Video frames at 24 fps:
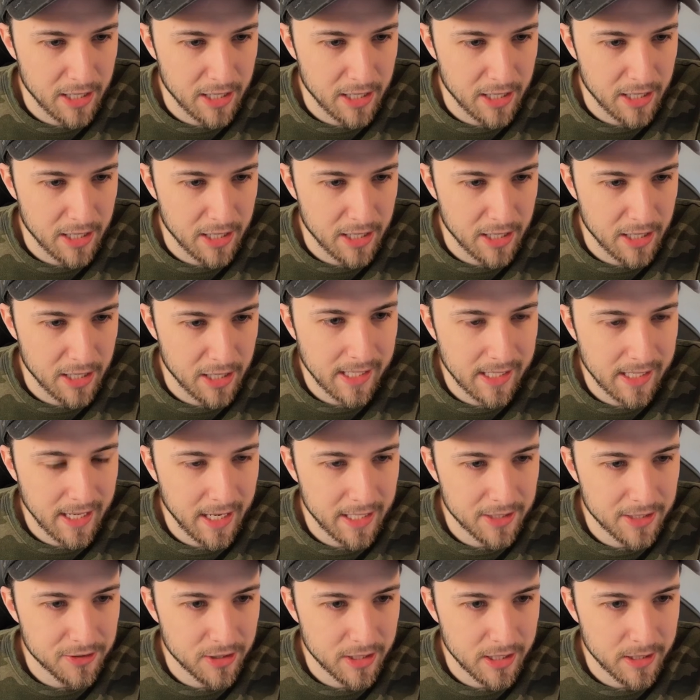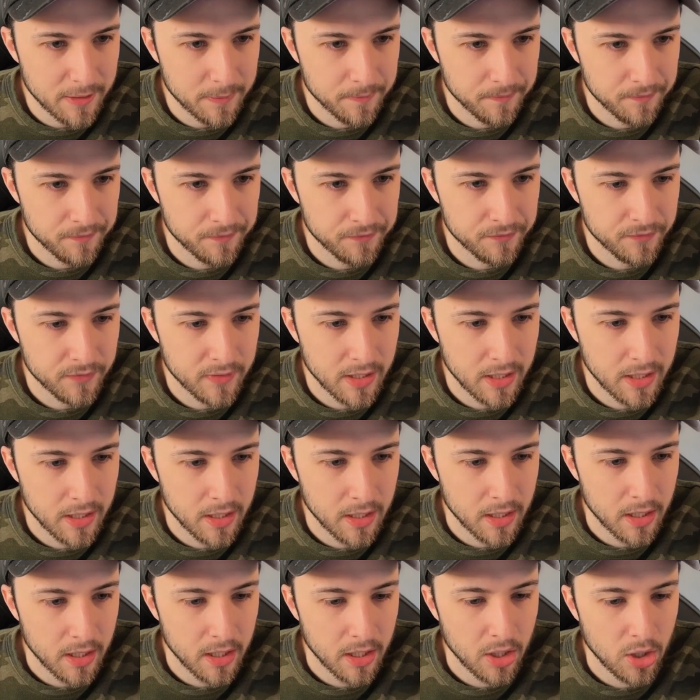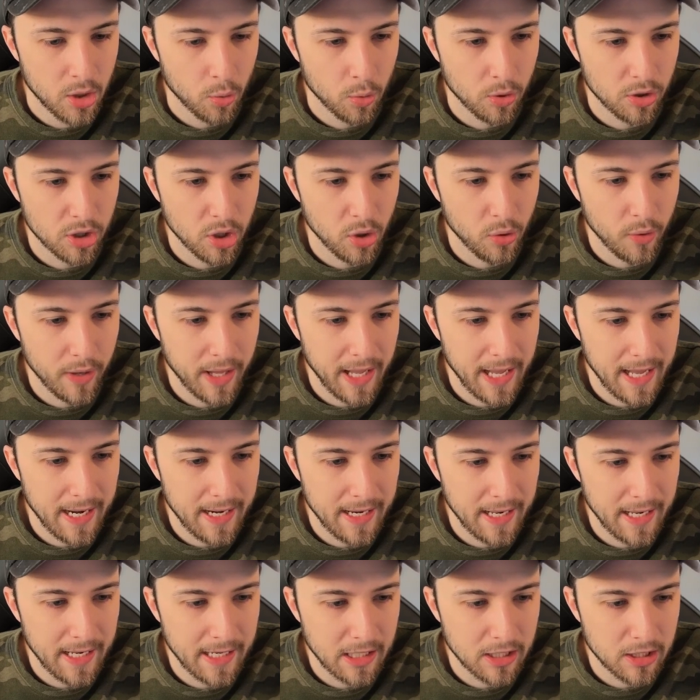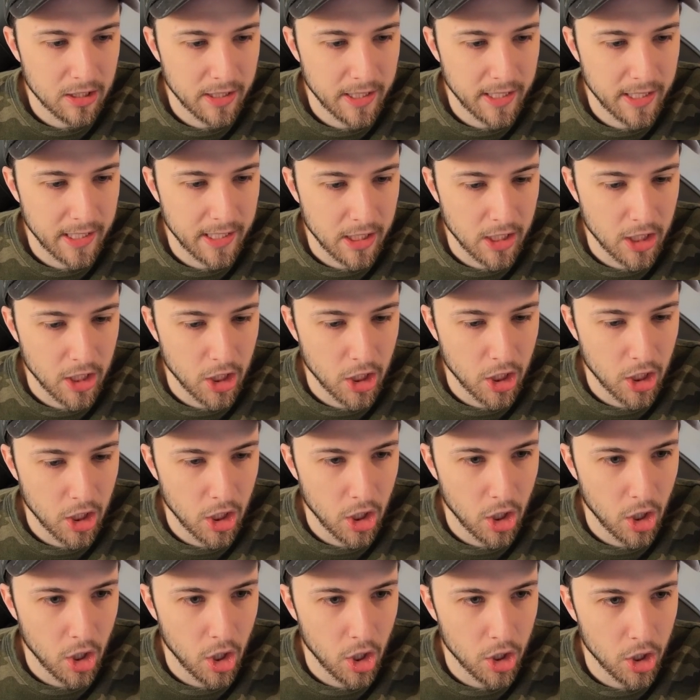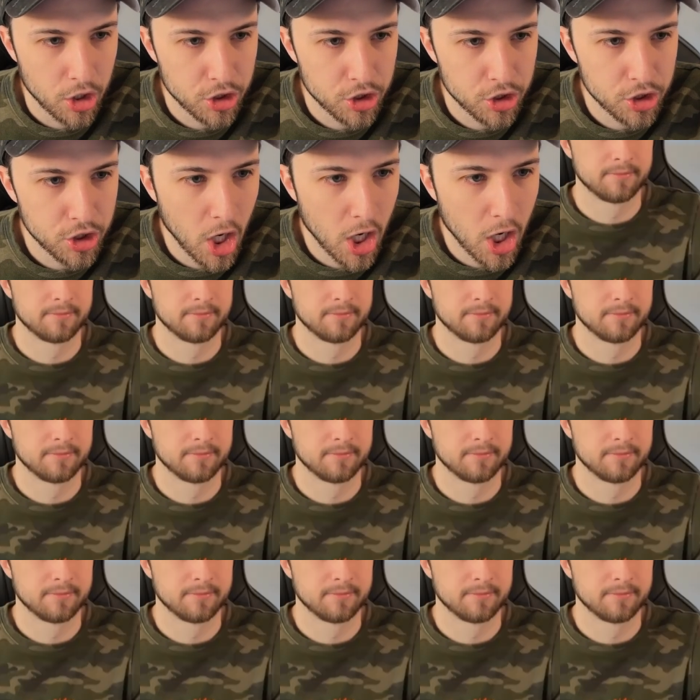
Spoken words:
recognizing. We're gonna go ahead and click done.